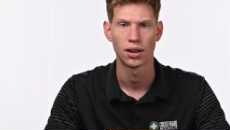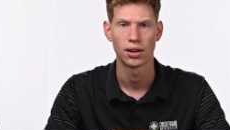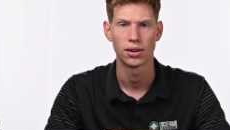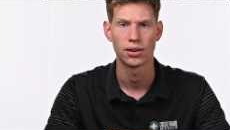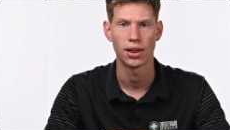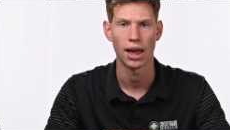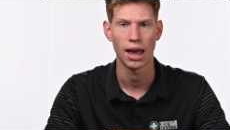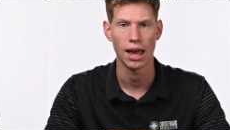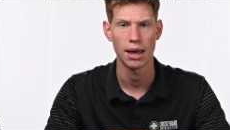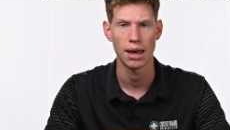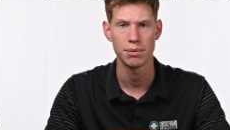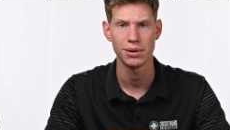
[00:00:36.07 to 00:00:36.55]

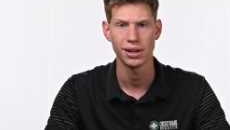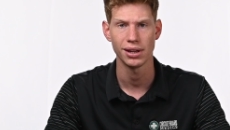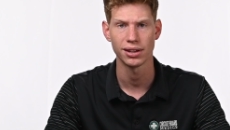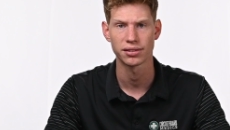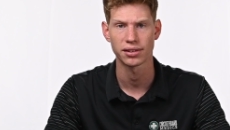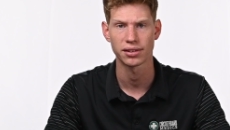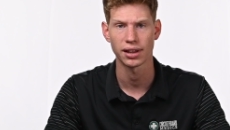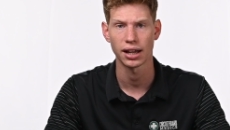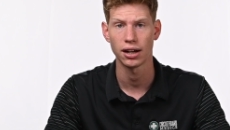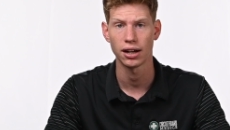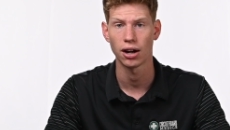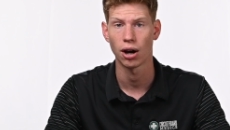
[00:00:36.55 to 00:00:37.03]
the
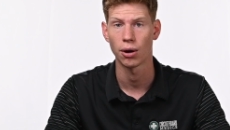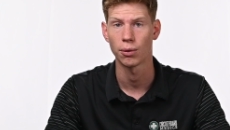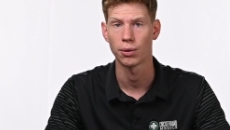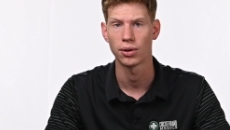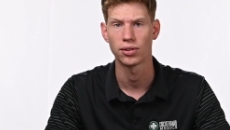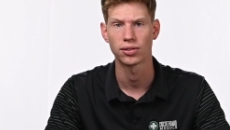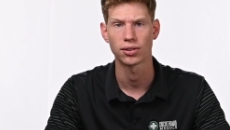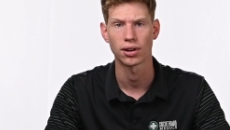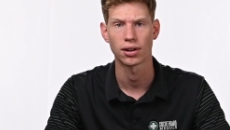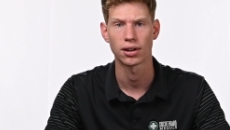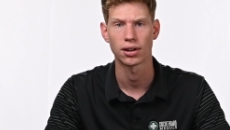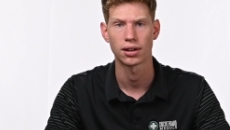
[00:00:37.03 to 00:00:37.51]
ABS light
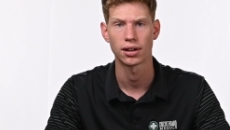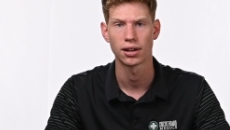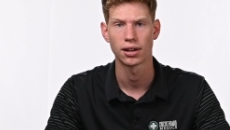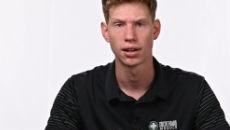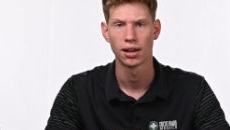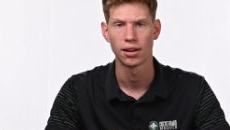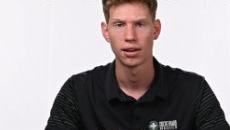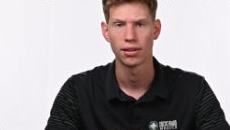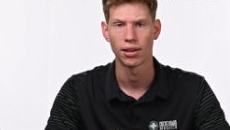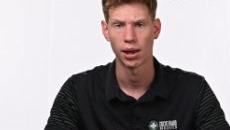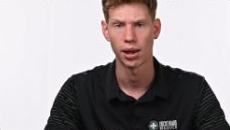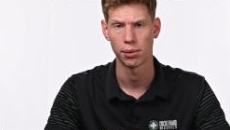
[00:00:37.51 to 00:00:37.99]
always on,
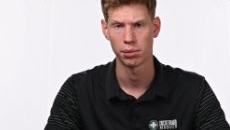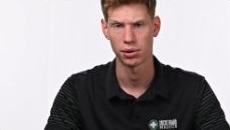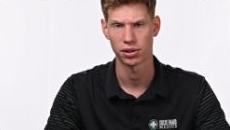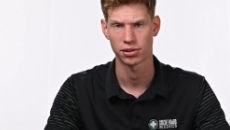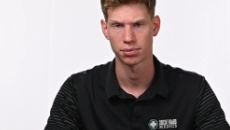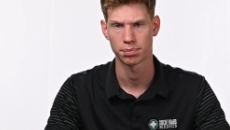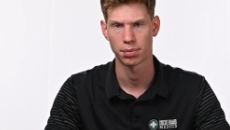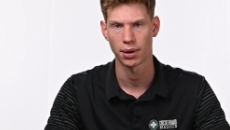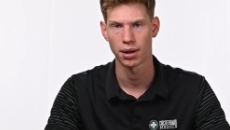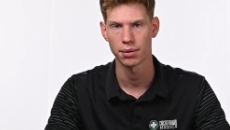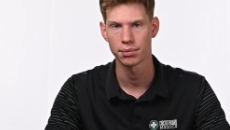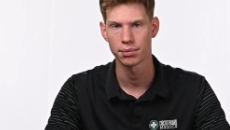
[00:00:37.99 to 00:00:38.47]
the ABS
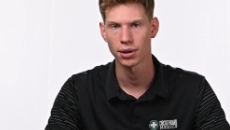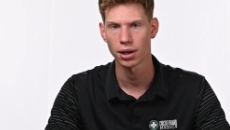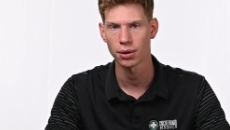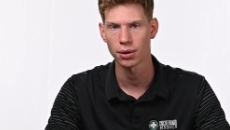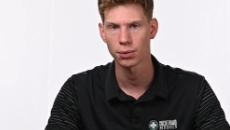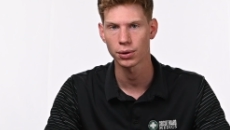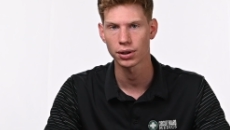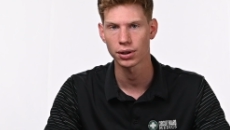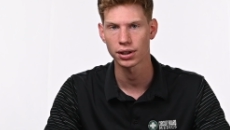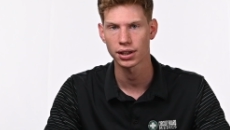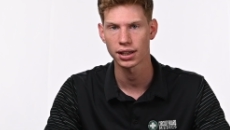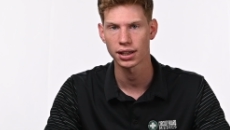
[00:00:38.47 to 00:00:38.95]
pump not
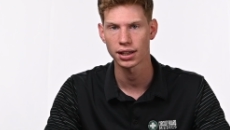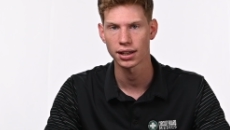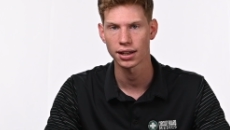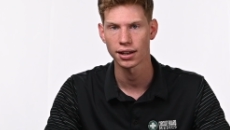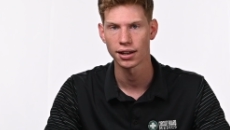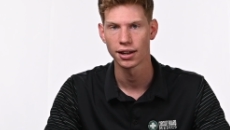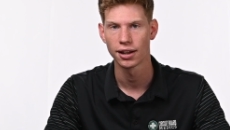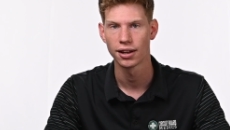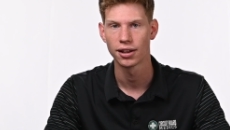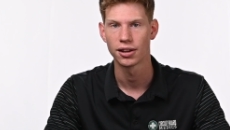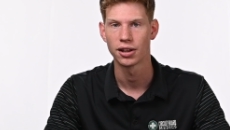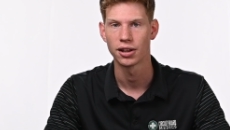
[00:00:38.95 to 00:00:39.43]
working,
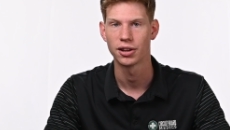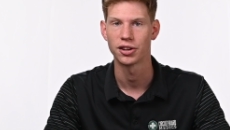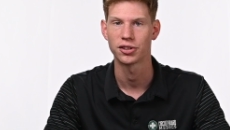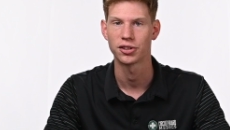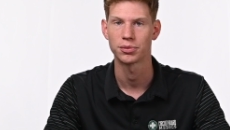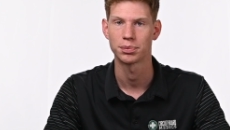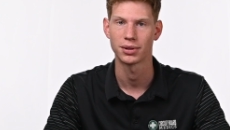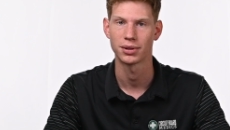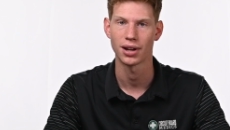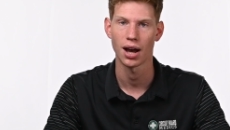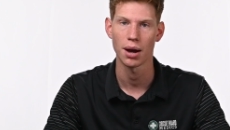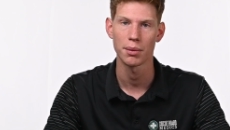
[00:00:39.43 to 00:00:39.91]
the
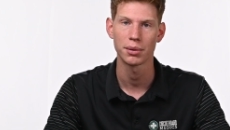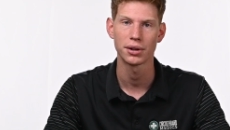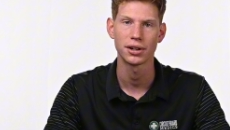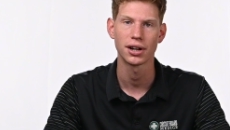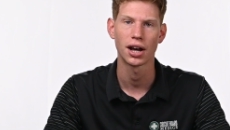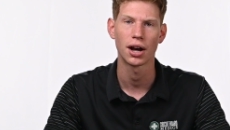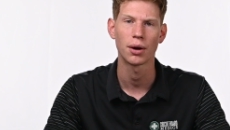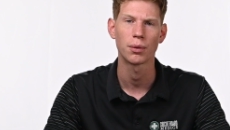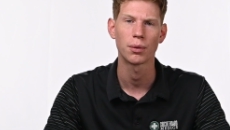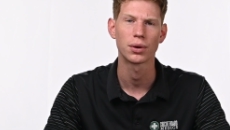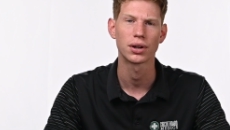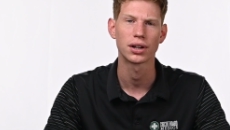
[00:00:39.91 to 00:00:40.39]
speedometer
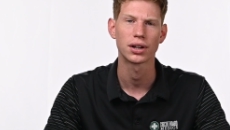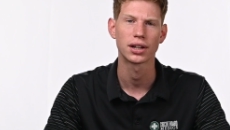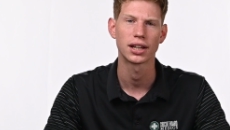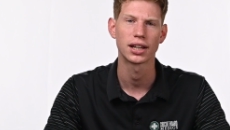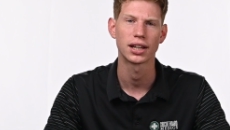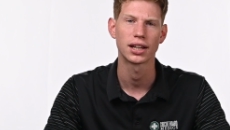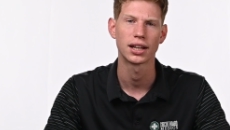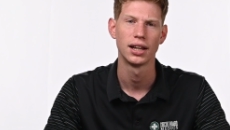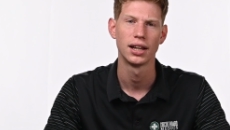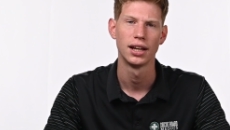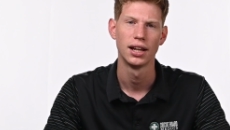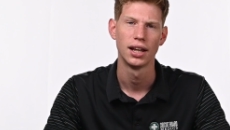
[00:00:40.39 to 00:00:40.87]
not
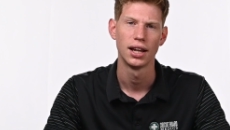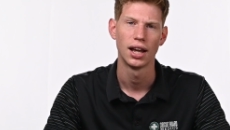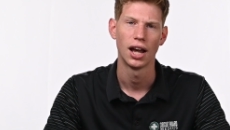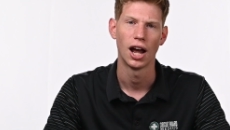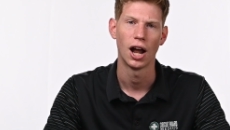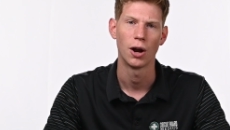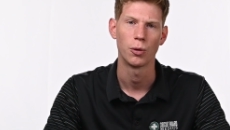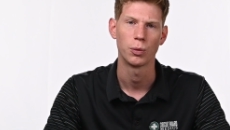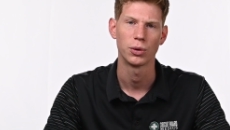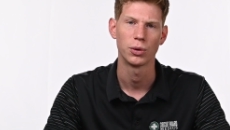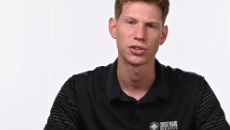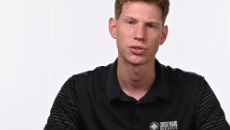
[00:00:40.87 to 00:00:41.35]
working,
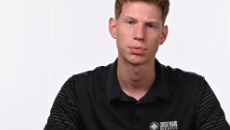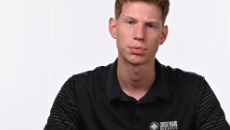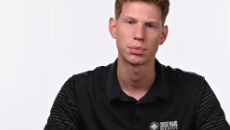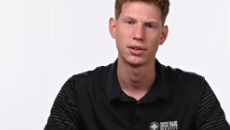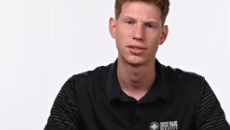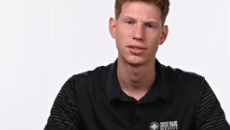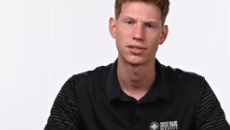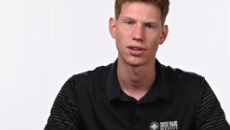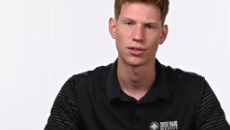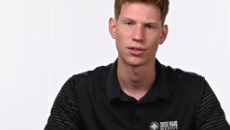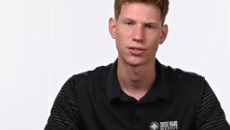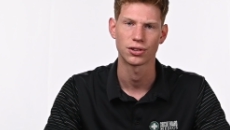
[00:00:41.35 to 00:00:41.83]
and wheel
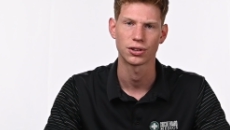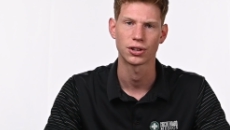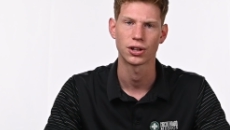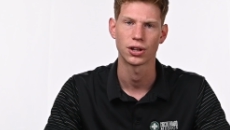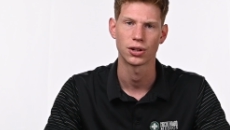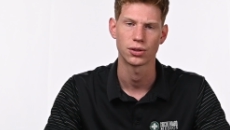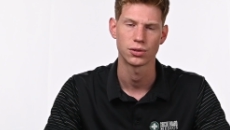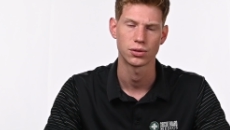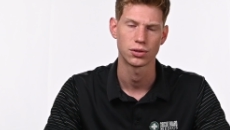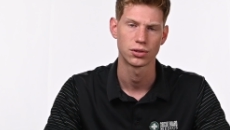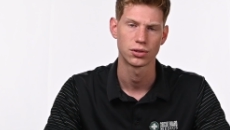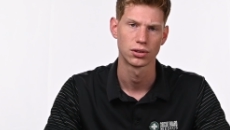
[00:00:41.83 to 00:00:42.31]
speed sensor
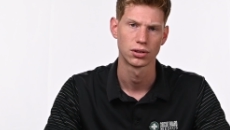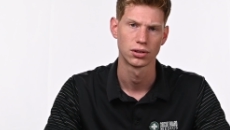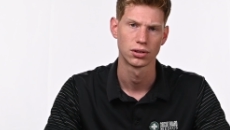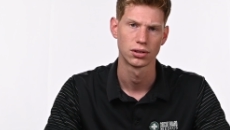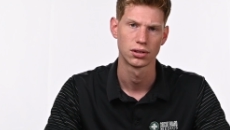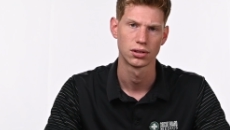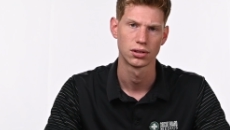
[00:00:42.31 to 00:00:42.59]
codes.